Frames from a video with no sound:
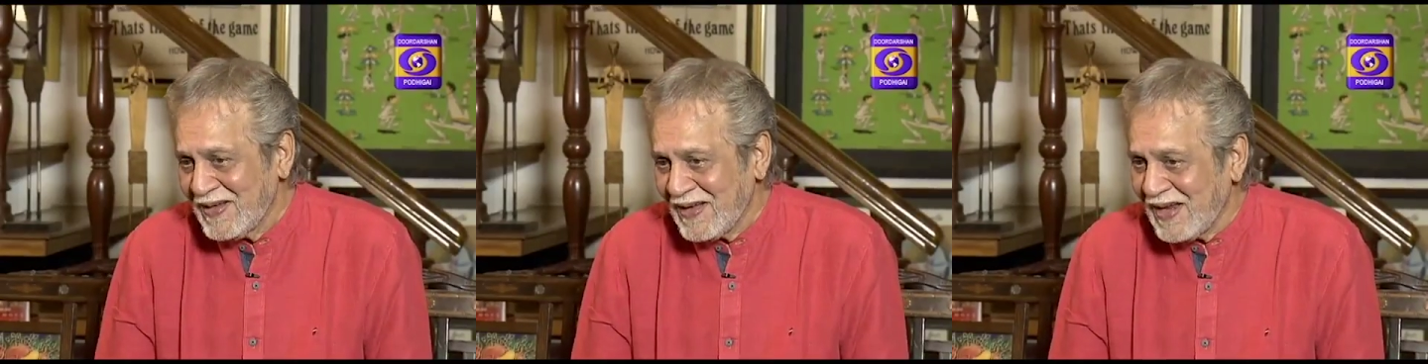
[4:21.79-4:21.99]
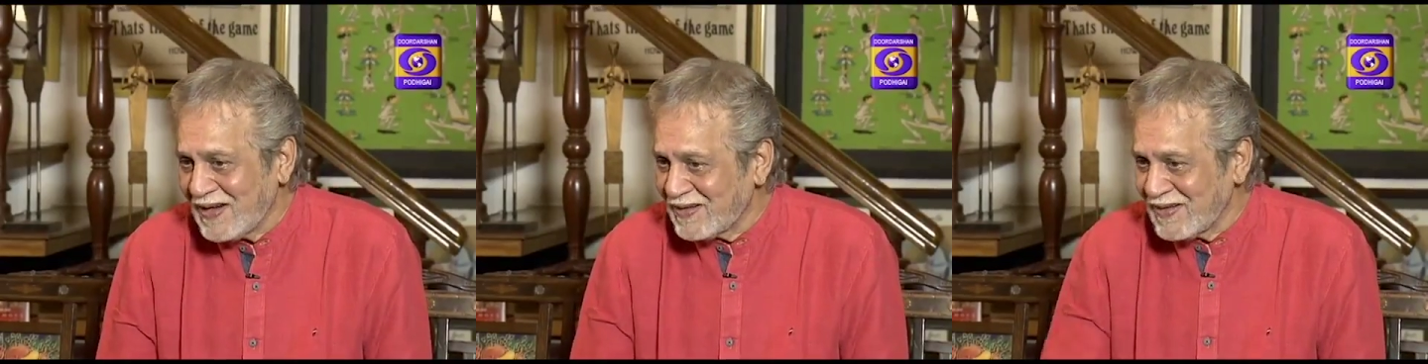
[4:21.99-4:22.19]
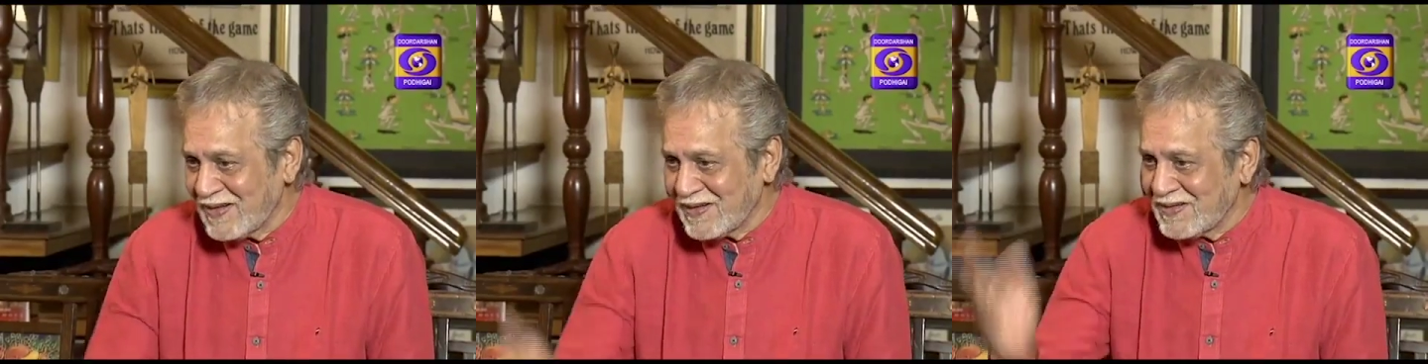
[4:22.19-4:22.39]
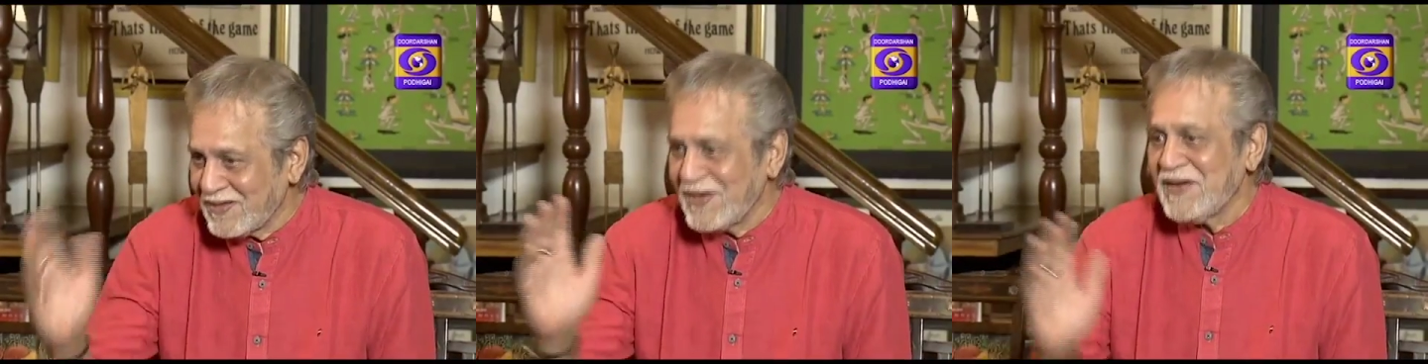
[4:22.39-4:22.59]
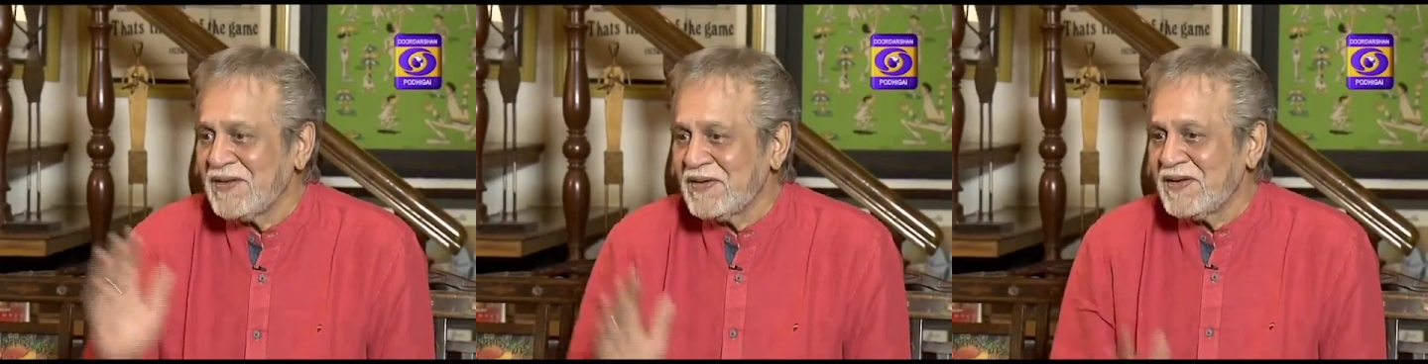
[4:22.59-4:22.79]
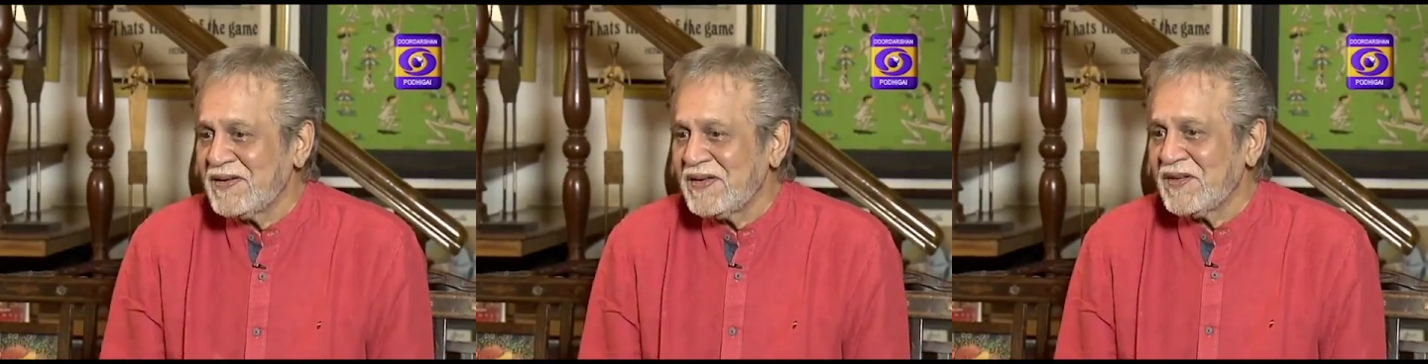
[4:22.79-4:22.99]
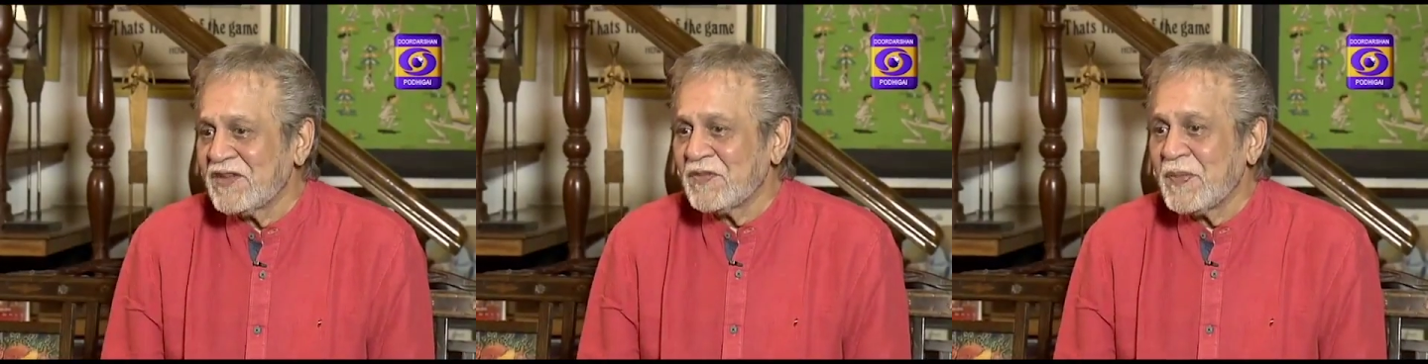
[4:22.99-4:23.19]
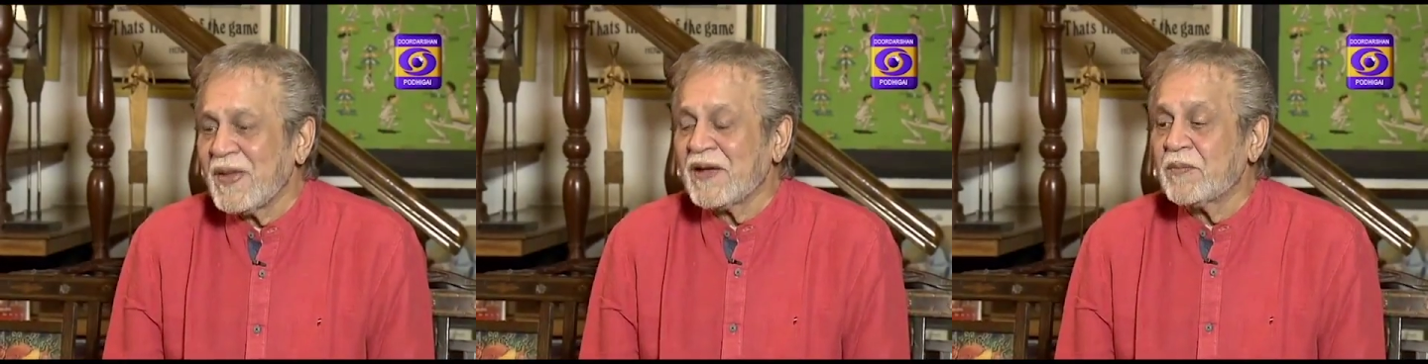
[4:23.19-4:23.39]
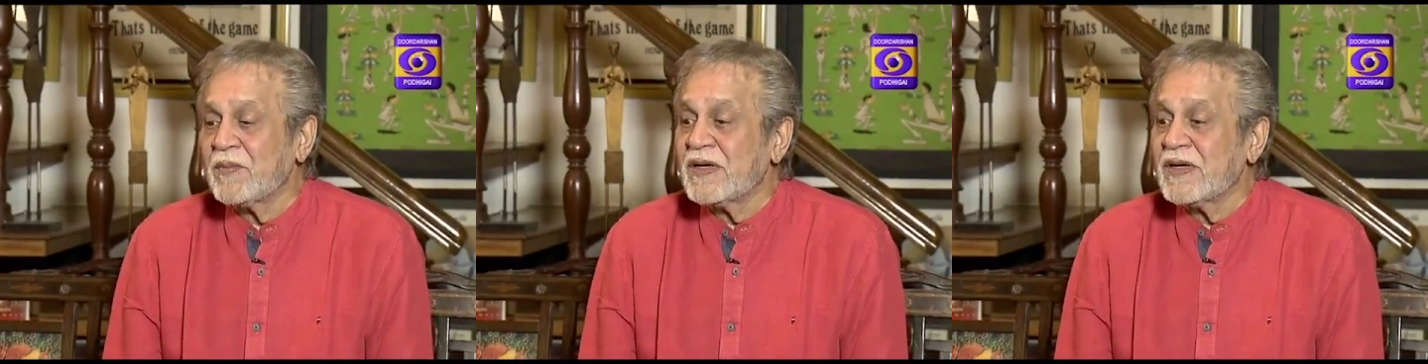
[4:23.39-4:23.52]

Calcutta 300 years back,